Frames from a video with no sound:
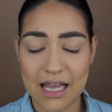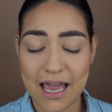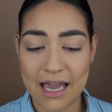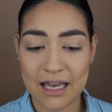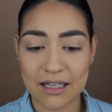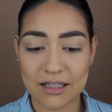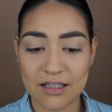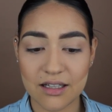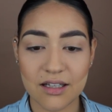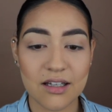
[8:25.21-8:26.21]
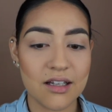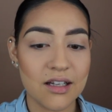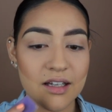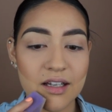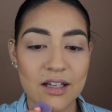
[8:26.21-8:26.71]
And
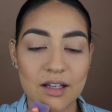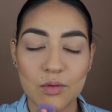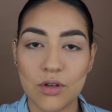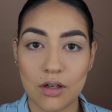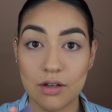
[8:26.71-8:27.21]
no,